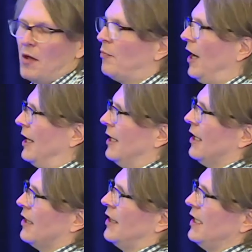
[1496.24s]
But
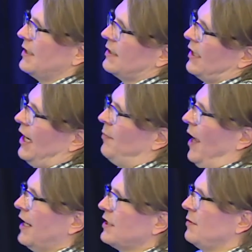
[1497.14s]
this
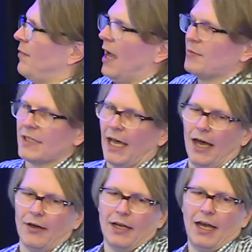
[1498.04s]
actually maps
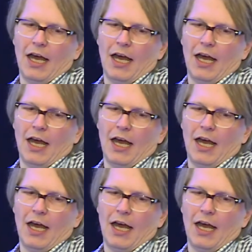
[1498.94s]
out